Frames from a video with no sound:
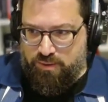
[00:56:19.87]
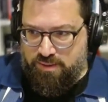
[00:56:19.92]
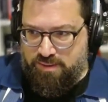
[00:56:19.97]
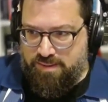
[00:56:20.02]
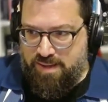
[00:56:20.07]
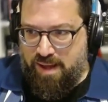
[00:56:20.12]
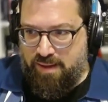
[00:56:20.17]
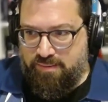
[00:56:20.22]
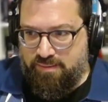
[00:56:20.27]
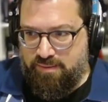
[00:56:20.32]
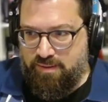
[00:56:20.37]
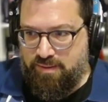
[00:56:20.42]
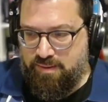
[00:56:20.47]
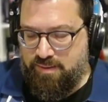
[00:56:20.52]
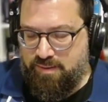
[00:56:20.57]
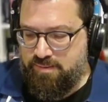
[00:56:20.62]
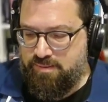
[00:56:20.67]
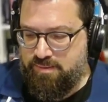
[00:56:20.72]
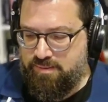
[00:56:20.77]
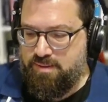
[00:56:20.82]
the task
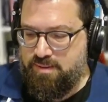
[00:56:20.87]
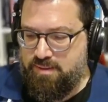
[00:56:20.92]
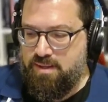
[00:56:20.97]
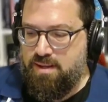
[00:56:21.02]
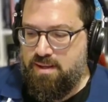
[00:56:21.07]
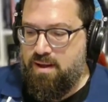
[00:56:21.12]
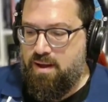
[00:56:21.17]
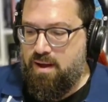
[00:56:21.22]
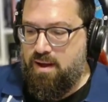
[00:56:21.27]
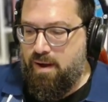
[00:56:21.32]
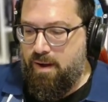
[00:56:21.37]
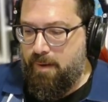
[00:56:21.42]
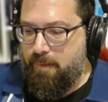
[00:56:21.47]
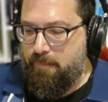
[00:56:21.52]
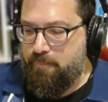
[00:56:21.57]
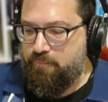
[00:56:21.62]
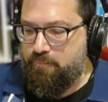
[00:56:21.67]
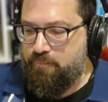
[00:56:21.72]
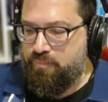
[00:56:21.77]
list, and